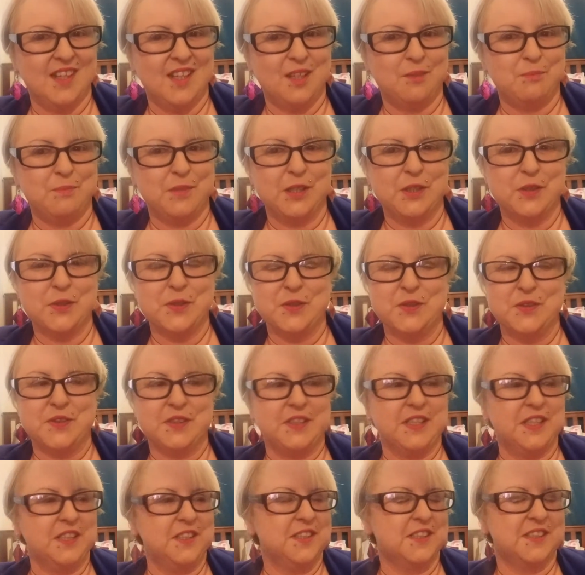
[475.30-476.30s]
because
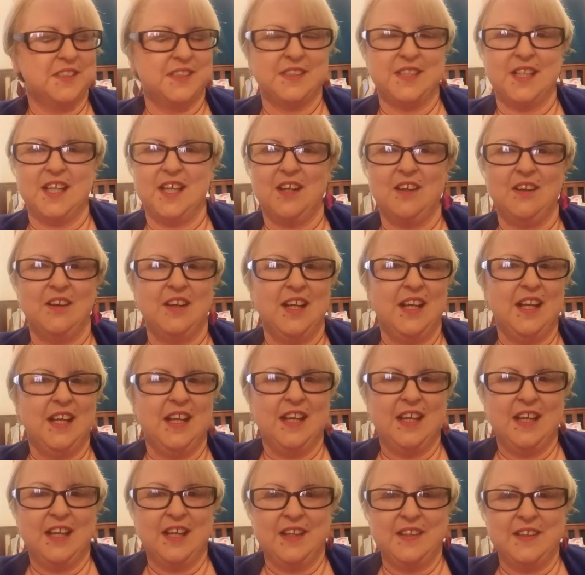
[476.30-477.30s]
just their
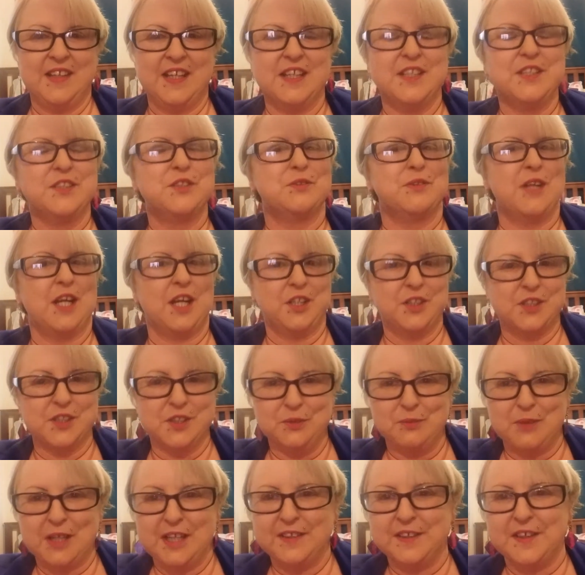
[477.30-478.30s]
interaction,
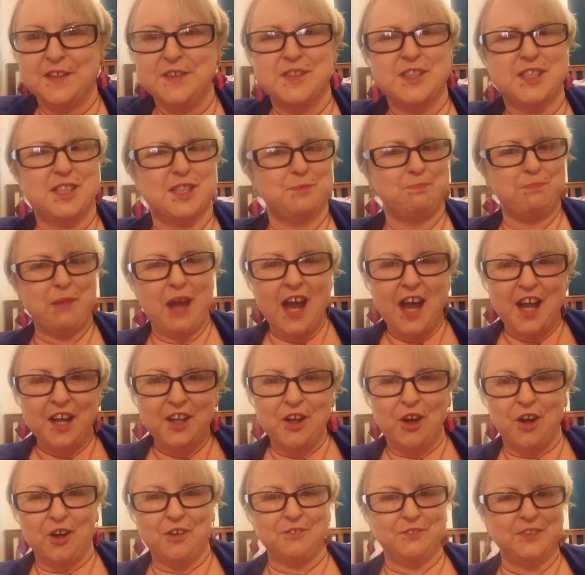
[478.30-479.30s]
the way they'd
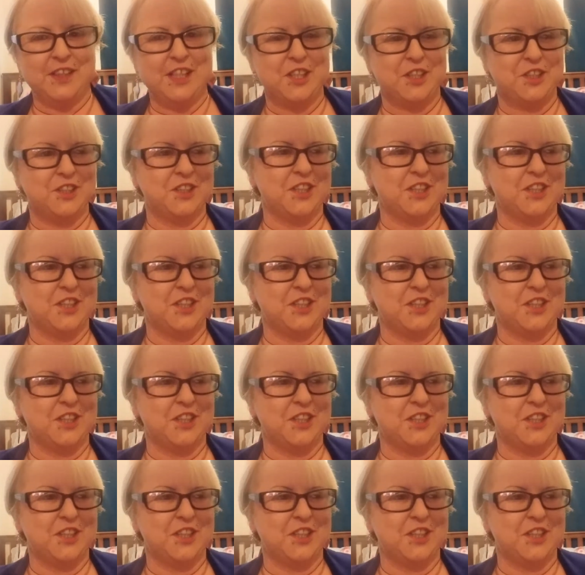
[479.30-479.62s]
spark off each